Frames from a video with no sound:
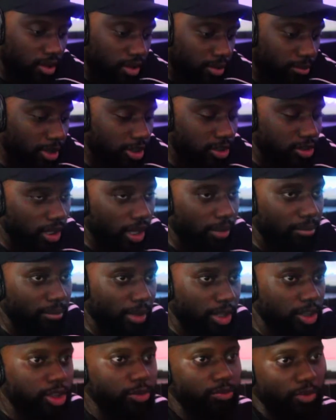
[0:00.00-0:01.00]
and
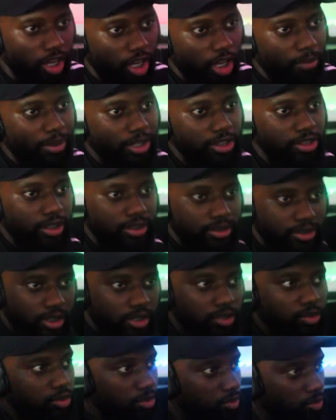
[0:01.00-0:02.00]
makes you bring out your best hits,
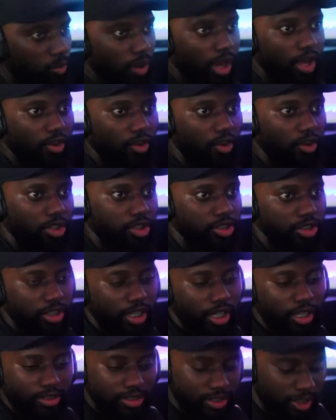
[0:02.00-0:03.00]
then why not?
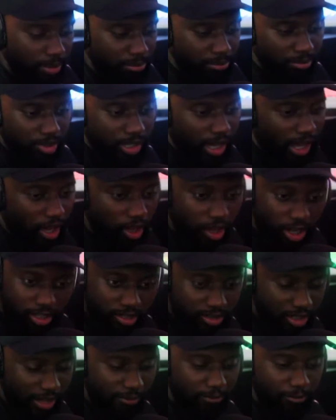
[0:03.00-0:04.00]
Some
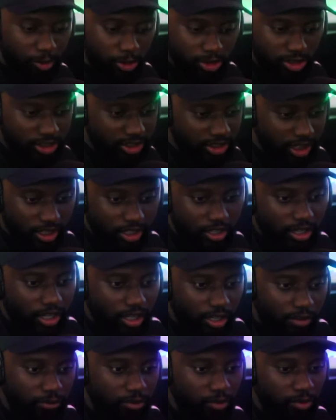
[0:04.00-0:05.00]
like Future said in the
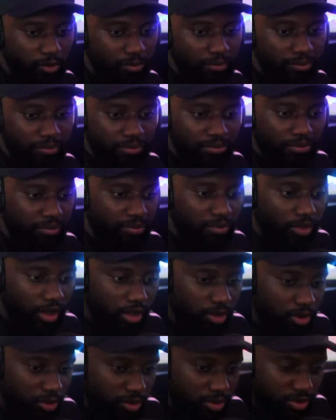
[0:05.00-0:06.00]
interview.
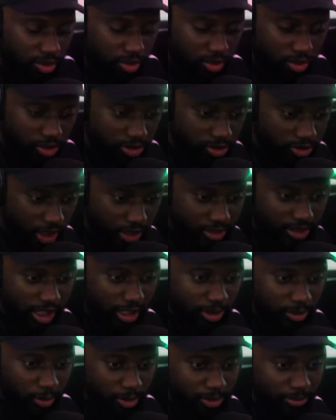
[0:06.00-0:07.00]
The drugs that
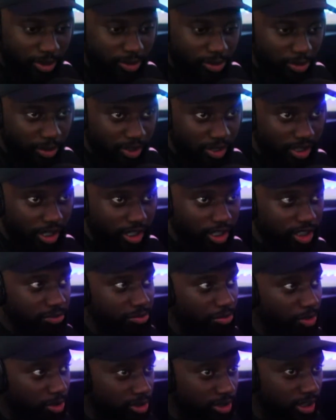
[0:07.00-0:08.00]
he talks about doing in his
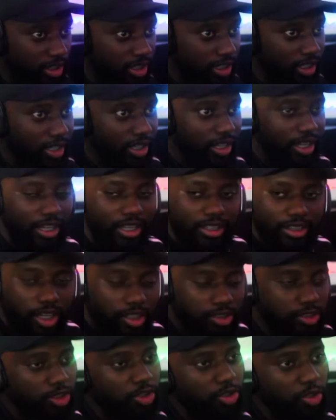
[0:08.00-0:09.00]
music, he
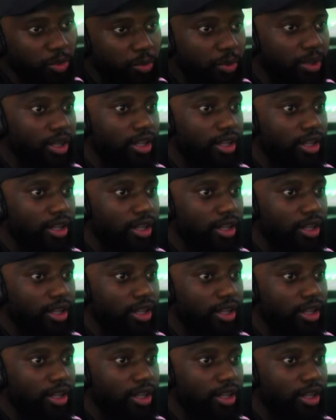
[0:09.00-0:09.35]
doesn't do it.